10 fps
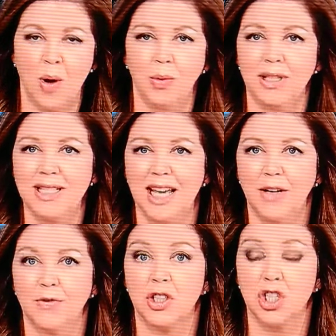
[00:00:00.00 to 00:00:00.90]
What will it
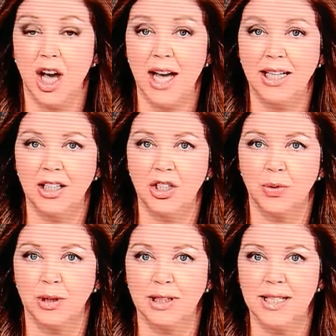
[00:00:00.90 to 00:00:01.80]
take for China
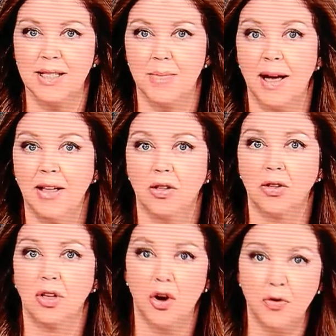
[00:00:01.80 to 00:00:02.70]
to release
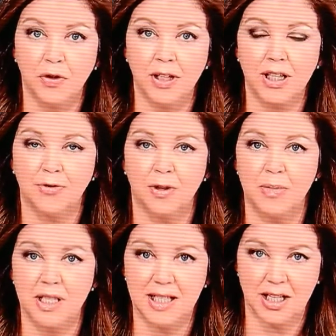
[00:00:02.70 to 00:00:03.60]
Michael Kovrig
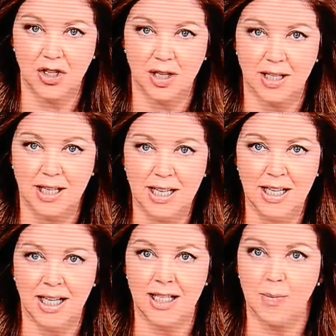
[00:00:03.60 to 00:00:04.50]
from detention?
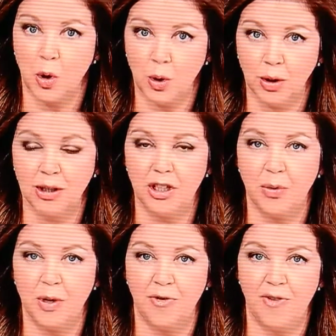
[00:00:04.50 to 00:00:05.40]
I spoke earlier
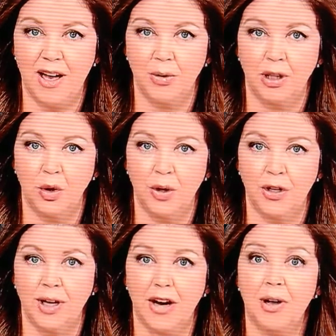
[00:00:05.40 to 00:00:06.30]
with veteran
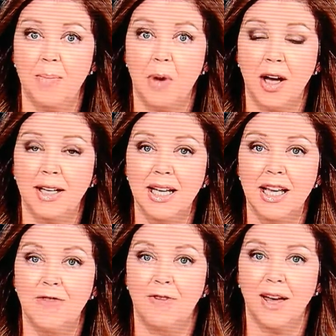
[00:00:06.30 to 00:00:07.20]
lawyer Gary
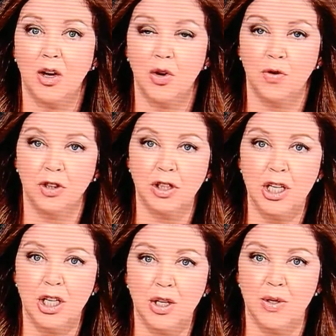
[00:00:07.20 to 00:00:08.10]
Botting in Vancouver,
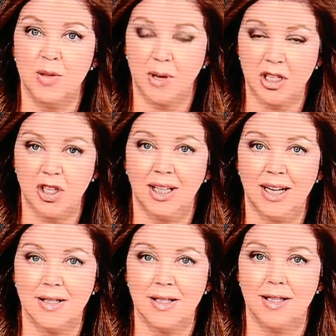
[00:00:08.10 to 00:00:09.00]
who
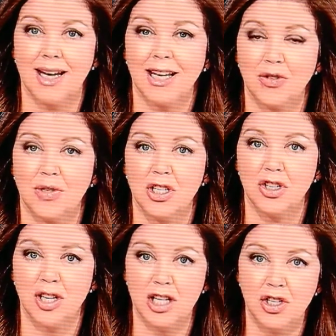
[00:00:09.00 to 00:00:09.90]
specializes in
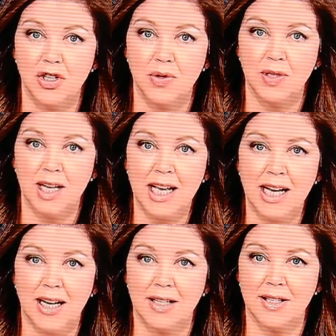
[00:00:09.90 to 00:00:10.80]
extradition issues.
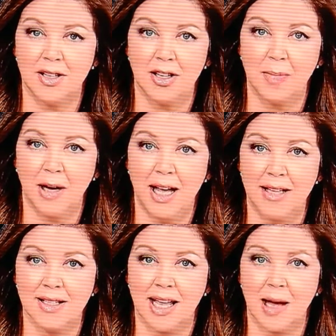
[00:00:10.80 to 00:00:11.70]
I started by
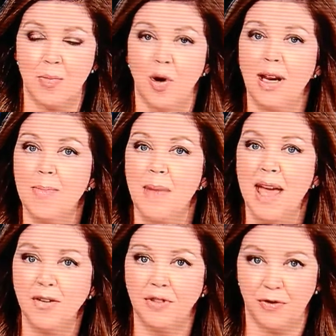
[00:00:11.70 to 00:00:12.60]
asking him what he
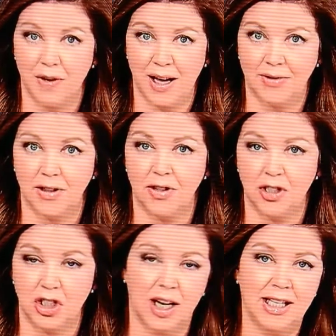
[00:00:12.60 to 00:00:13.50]
made of the fact that
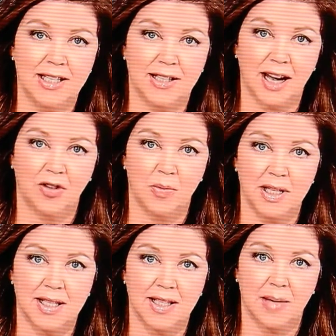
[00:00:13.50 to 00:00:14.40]
the Chinese
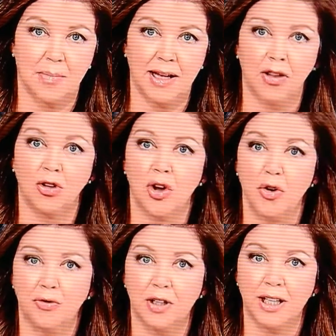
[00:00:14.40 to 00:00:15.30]
government said Michael
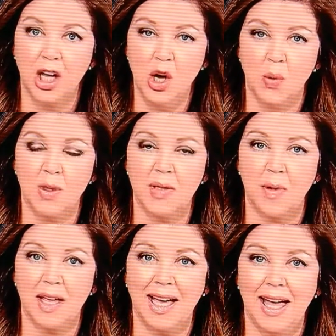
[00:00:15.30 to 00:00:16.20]
Kovrig was
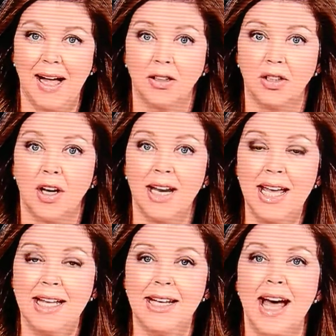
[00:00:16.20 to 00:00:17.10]
being held on
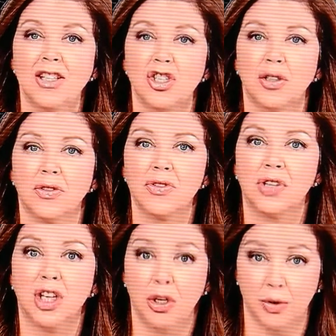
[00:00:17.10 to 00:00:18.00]
national
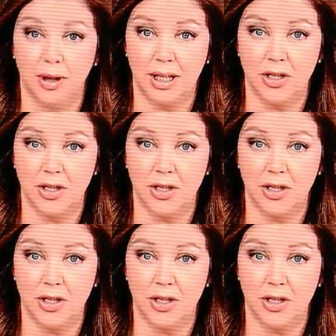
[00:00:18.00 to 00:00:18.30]
security